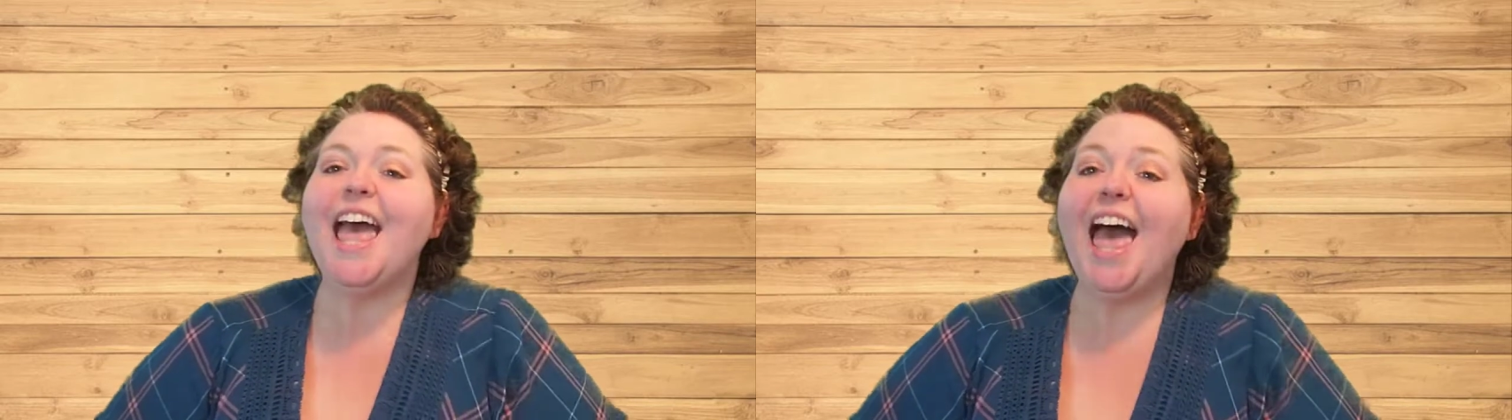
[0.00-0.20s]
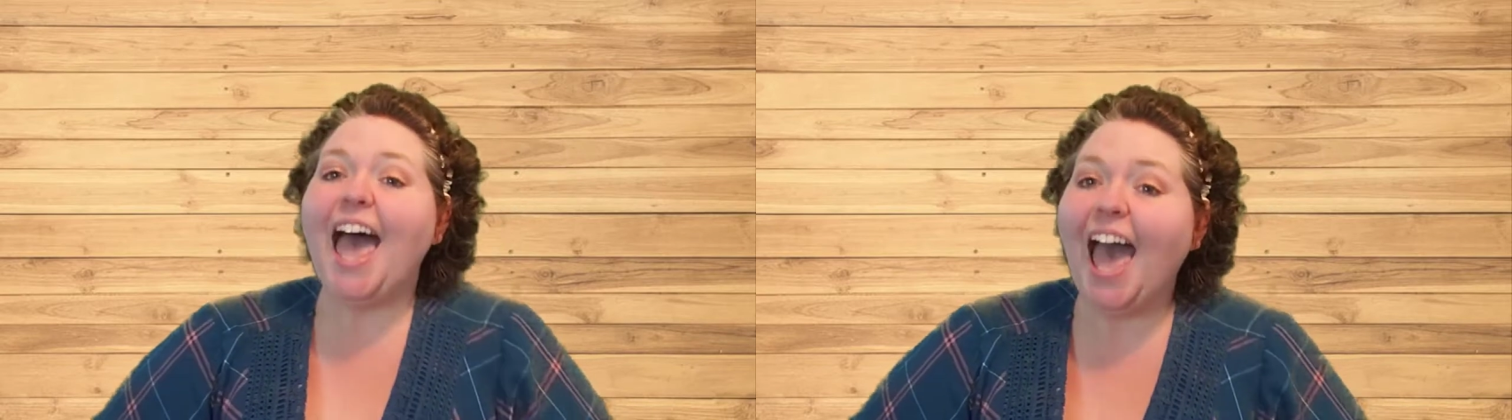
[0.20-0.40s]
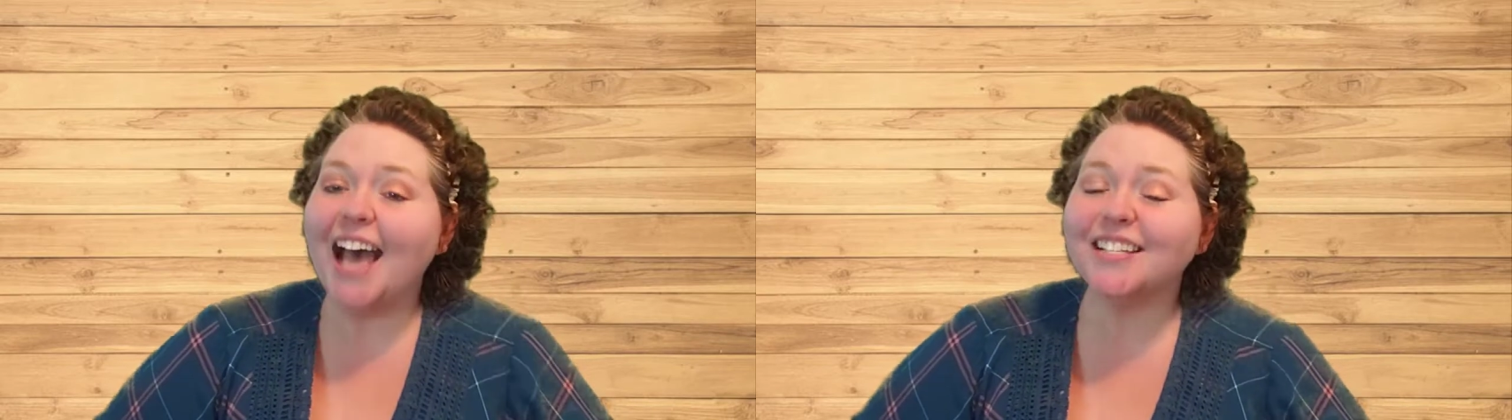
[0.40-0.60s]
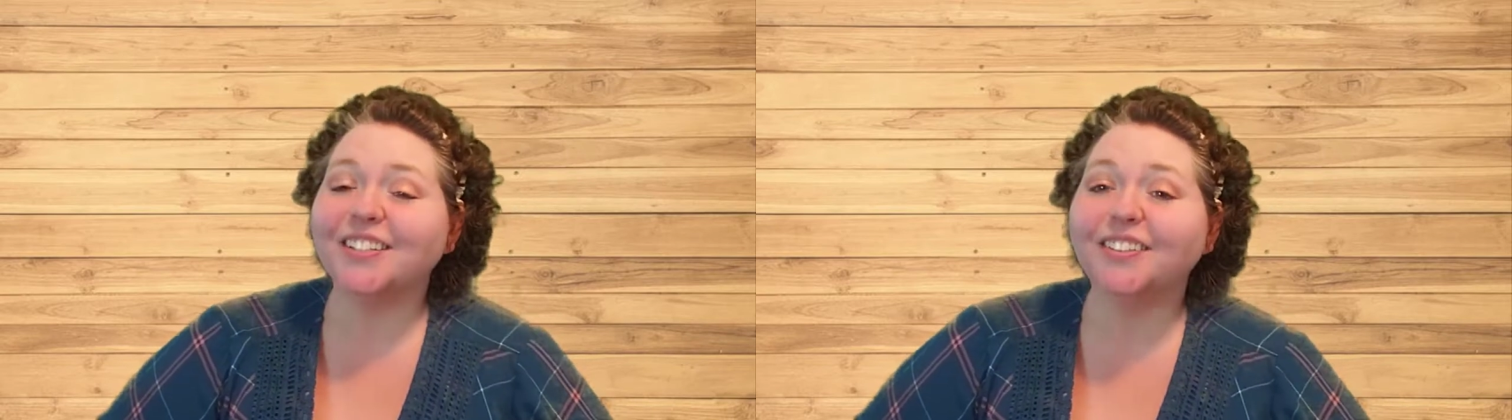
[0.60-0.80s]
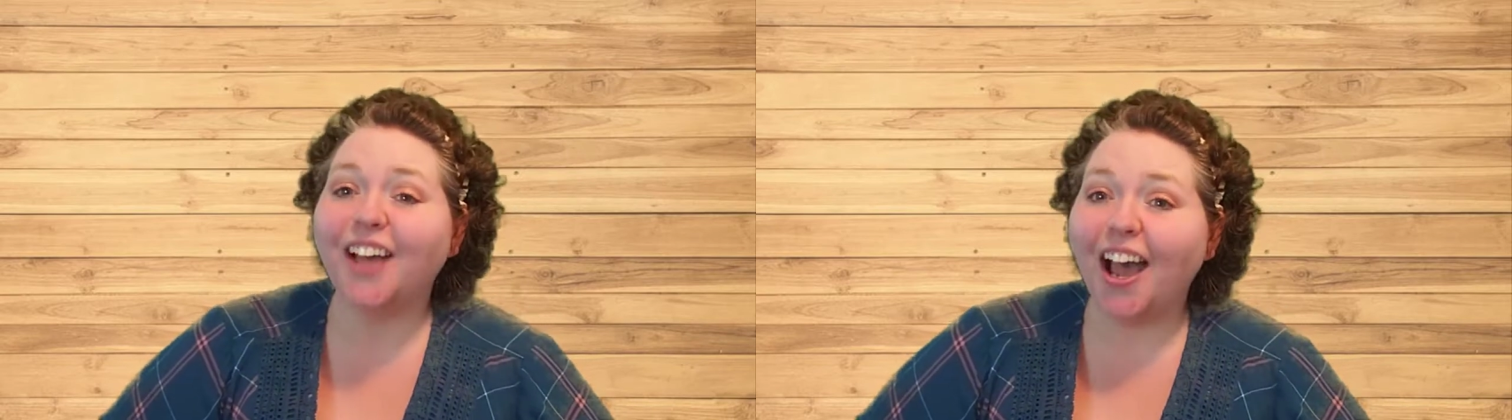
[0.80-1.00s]
has a
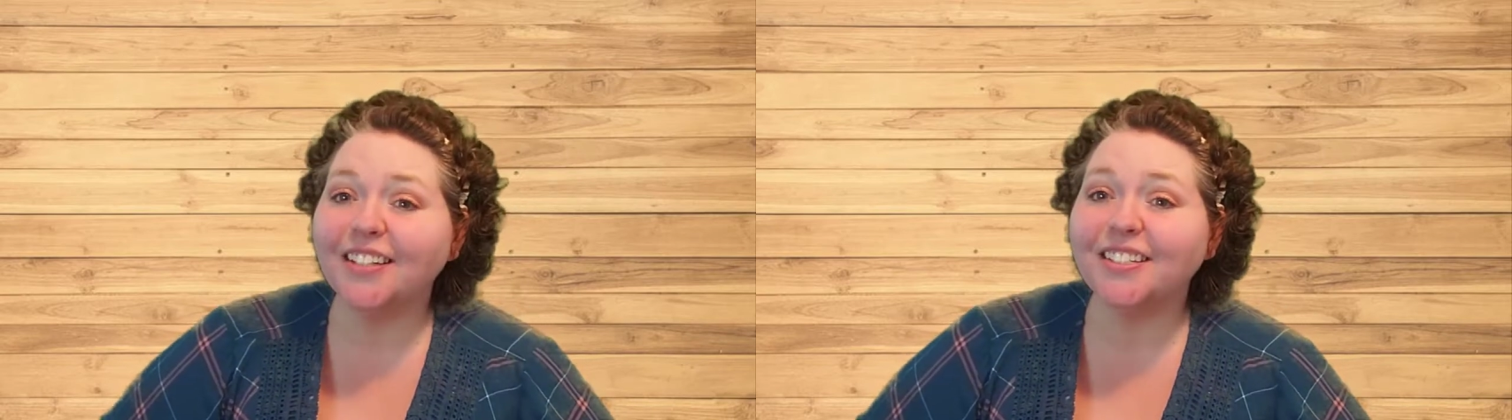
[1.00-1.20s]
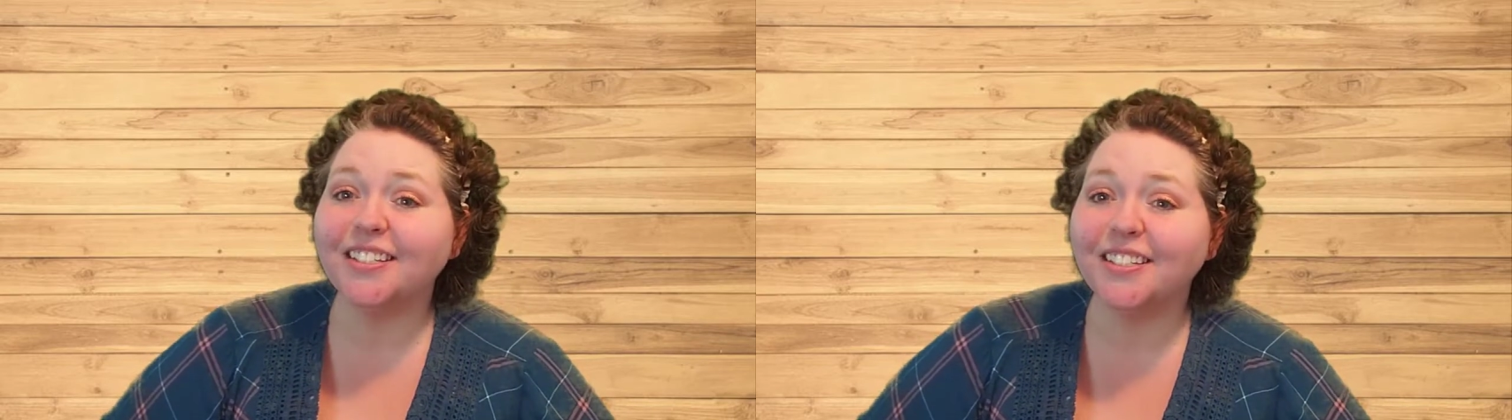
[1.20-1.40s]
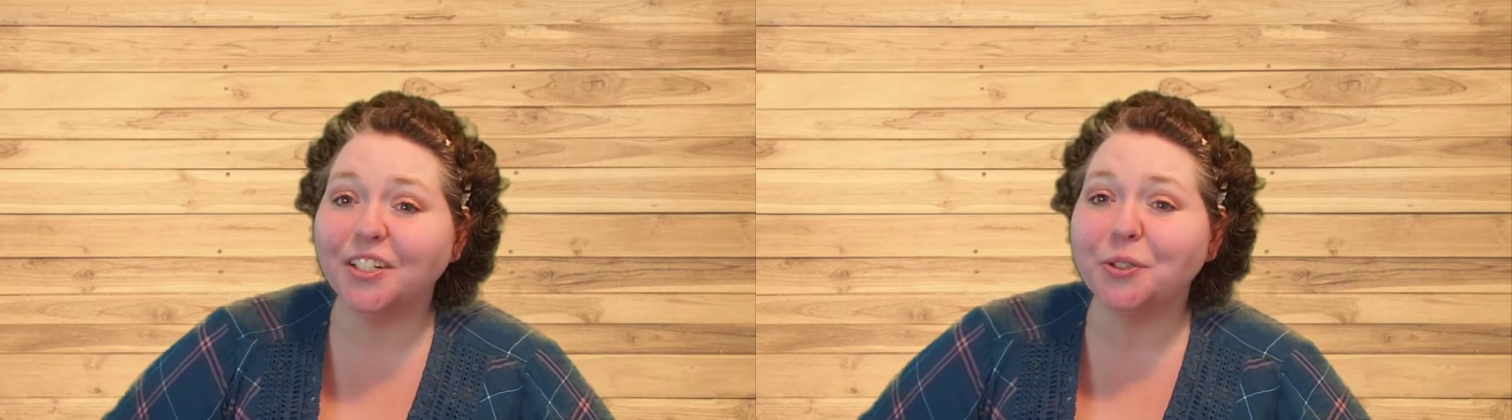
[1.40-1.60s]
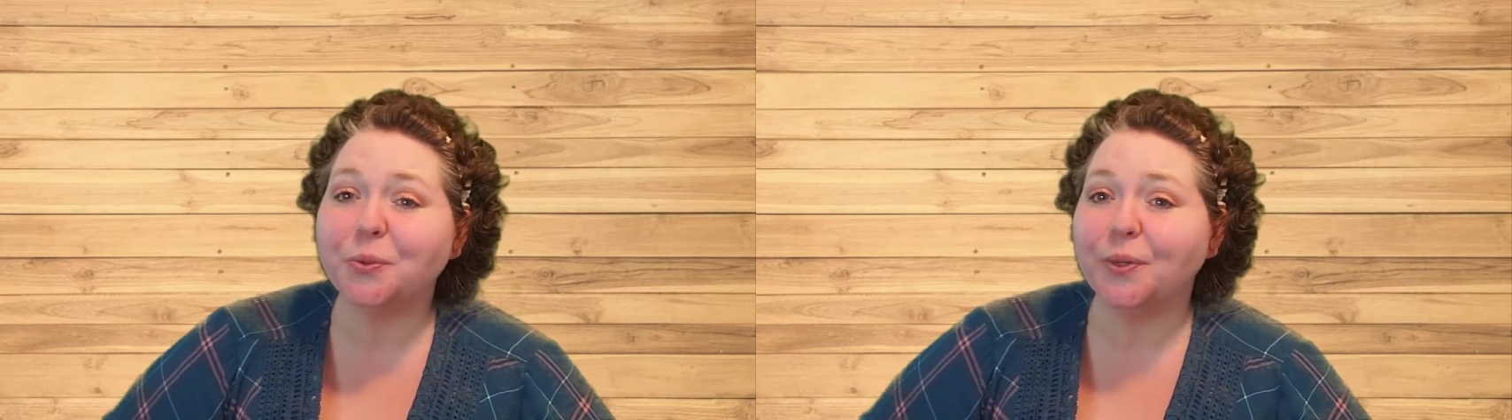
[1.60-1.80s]
lot to deal